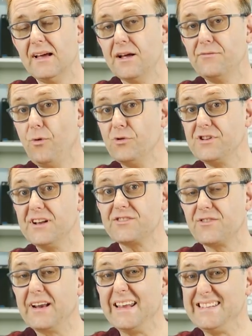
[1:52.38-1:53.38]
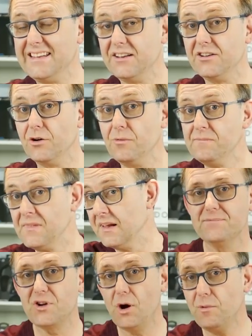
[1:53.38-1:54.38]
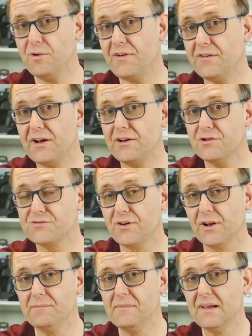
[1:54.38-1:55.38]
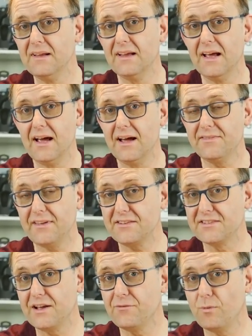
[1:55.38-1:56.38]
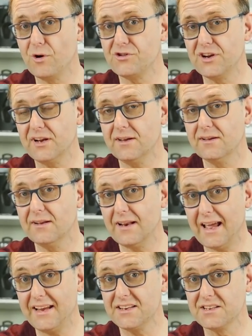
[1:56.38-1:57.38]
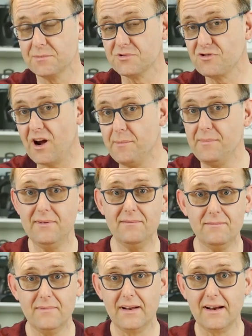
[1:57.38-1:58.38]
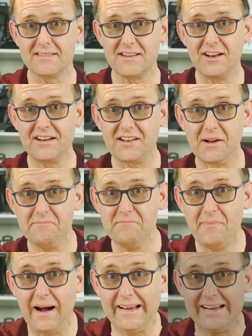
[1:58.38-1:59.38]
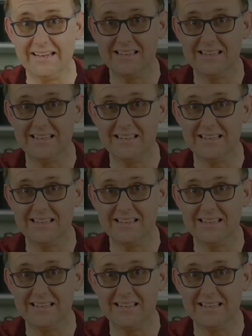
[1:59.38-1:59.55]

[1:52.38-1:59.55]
Unfortunately, it's quite easy to do. So I hope you found that useful. Uh, thanks again for watching. Like, subscribe, and I'll see you next time. Bye.